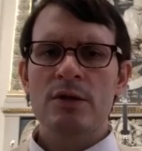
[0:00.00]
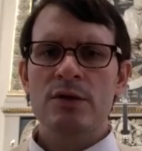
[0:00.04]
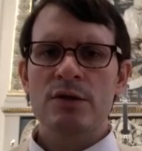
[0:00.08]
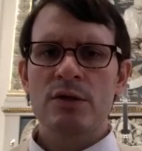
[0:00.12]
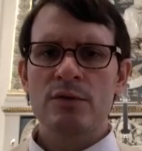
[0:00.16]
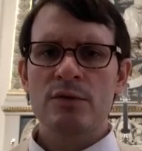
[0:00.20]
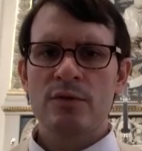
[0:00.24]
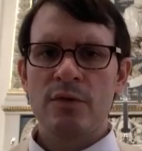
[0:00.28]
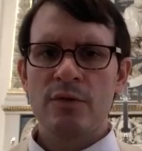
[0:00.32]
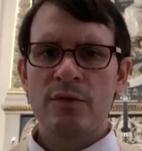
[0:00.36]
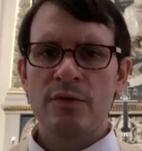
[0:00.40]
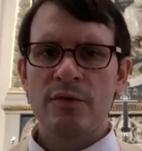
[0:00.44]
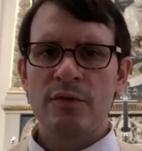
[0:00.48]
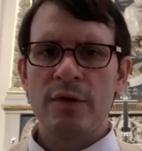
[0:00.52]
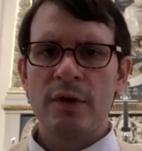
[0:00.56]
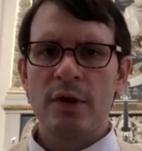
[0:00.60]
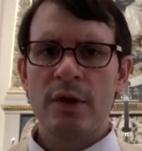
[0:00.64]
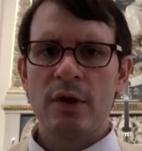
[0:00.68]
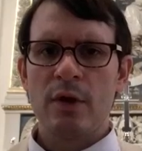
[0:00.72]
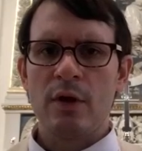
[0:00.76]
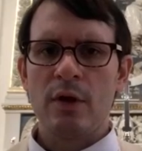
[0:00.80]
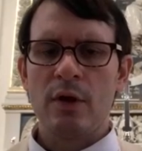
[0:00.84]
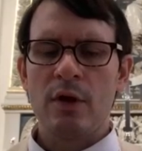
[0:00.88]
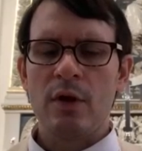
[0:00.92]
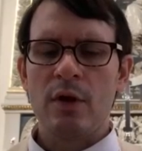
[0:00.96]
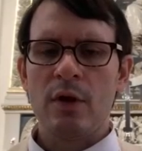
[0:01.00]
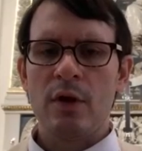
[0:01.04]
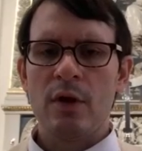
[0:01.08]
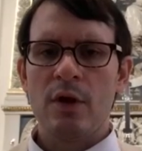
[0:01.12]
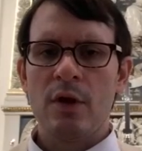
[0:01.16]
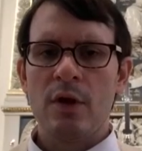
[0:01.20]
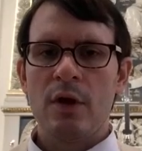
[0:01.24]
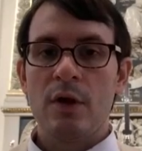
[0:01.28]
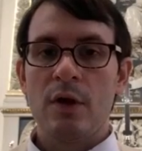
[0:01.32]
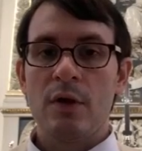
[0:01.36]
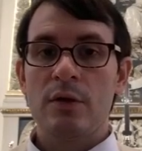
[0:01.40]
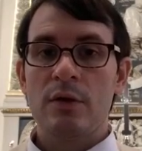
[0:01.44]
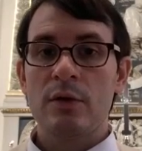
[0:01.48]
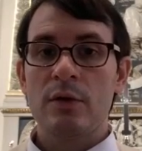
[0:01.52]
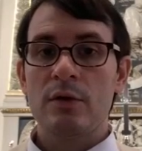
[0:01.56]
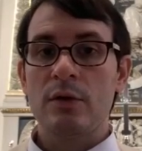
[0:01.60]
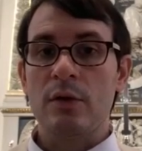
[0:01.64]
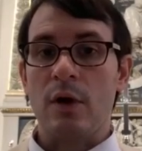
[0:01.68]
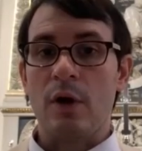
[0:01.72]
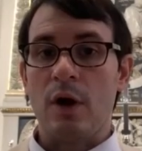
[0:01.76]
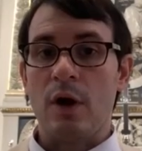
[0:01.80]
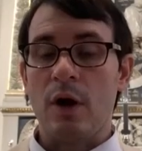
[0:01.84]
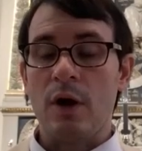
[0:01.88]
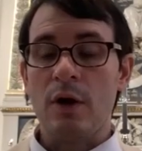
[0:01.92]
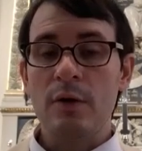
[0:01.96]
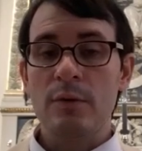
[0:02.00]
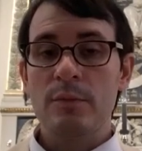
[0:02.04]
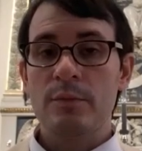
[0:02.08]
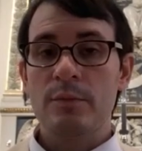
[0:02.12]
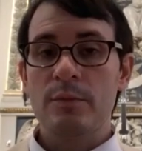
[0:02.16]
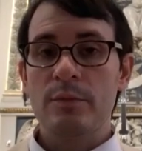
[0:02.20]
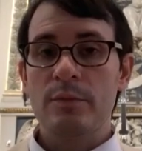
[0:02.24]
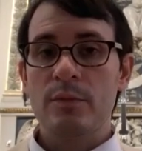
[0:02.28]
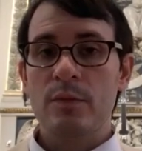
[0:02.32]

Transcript: to fulfill the law,